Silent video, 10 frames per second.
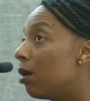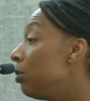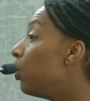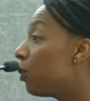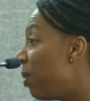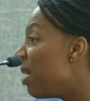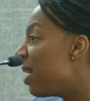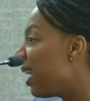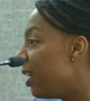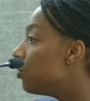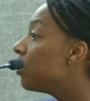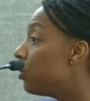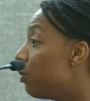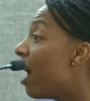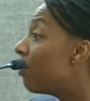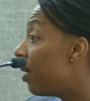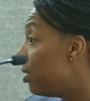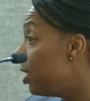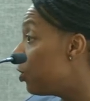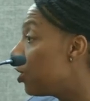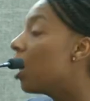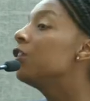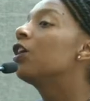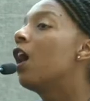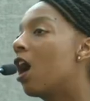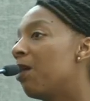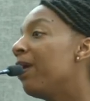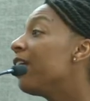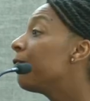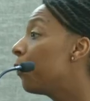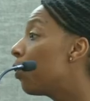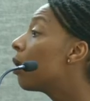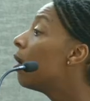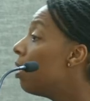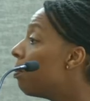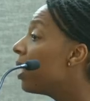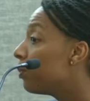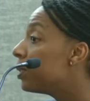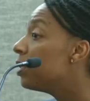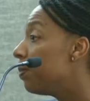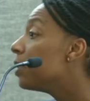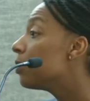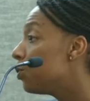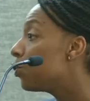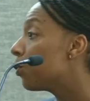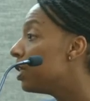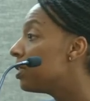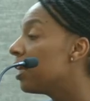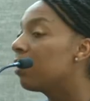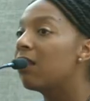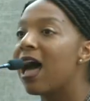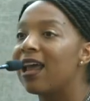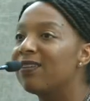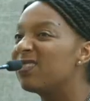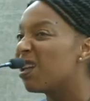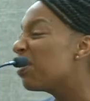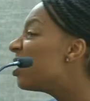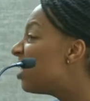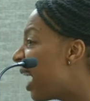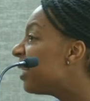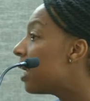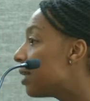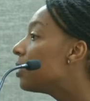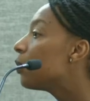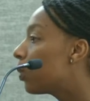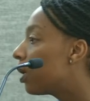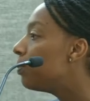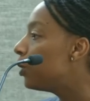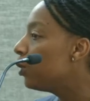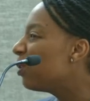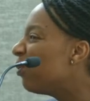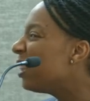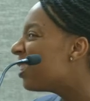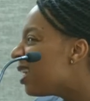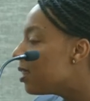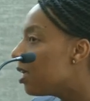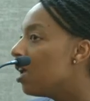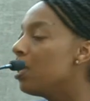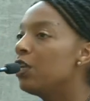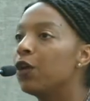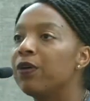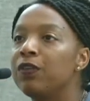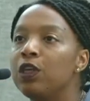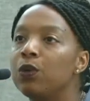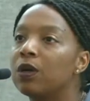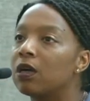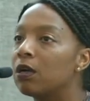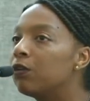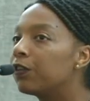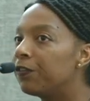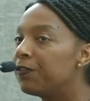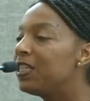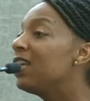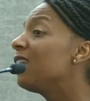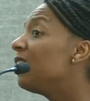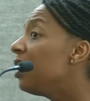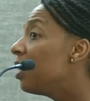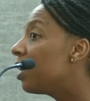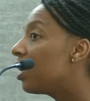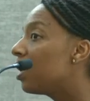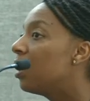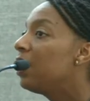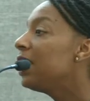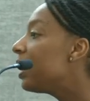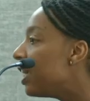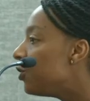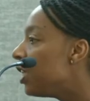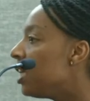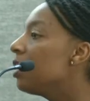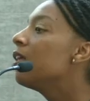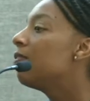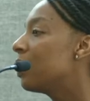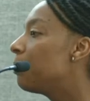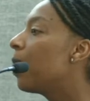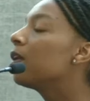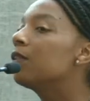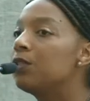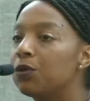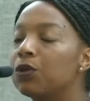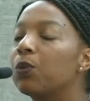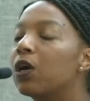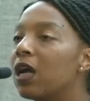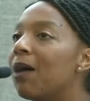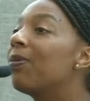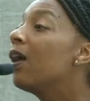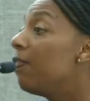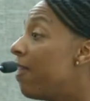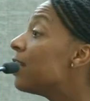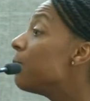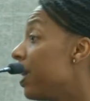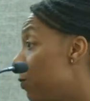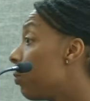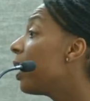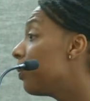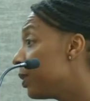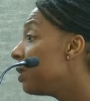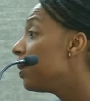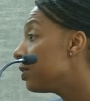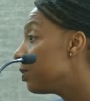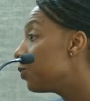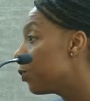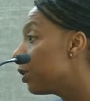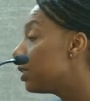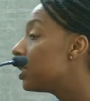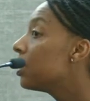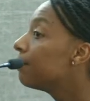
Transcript: you know, the pain medications that you have upon discharge are paid for by the recipient's insurance. And a lot of some of the diagnostic workup too. If we think, you know, if you are over 50 and you need a EKG, that's part of the donor workup, that's paid for by the recipient's insurance.